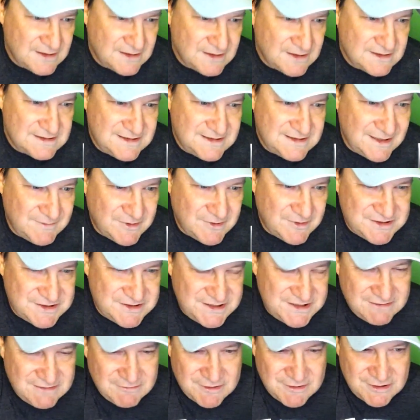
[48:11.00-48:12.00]
Sam
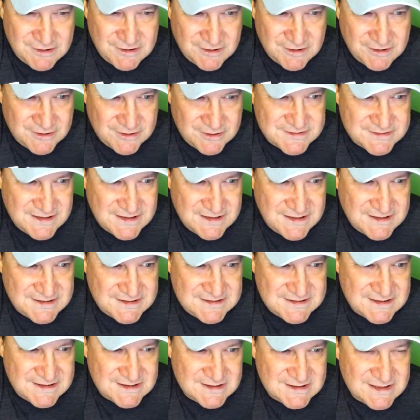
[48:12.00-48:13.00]
Carchidi wrote an article today that
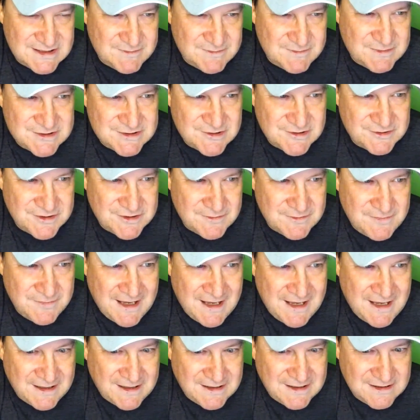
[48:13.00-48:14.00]
says Simmons could come
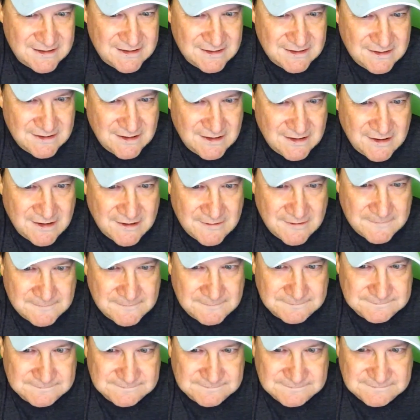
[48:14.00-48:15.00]
back
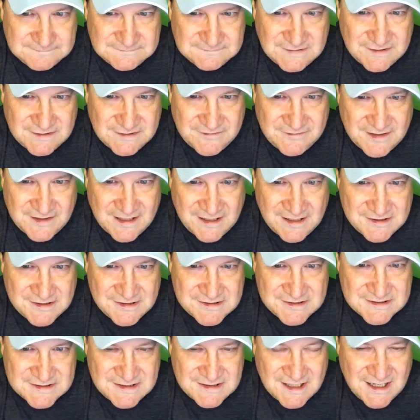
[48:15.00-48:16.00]
to the
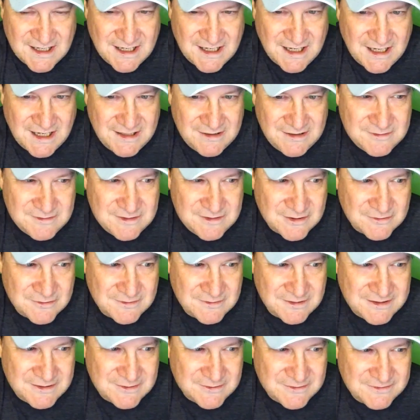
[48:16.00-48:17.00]
Flyers, and I don't
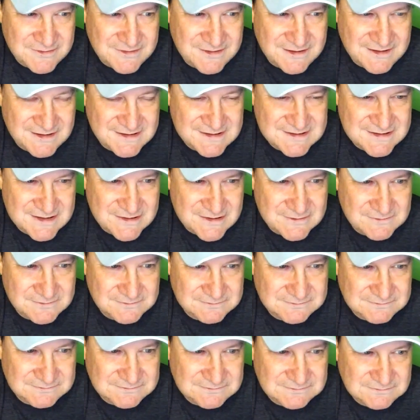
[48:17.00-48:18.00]
know. I don't think so.
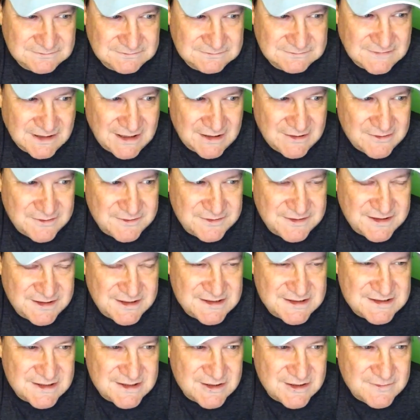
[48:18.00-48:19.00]
I don't think
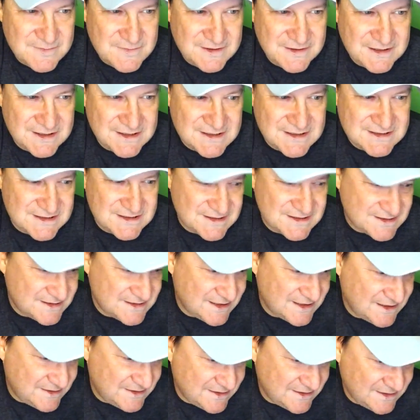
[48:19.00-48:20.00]
so, because I just
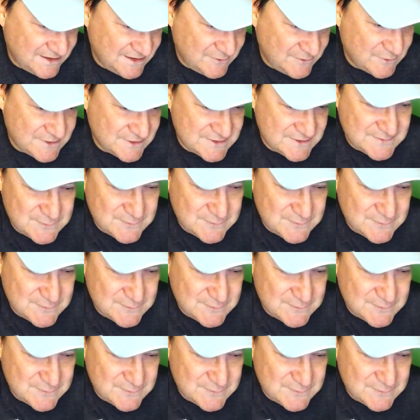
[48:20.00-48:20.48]
think that he wants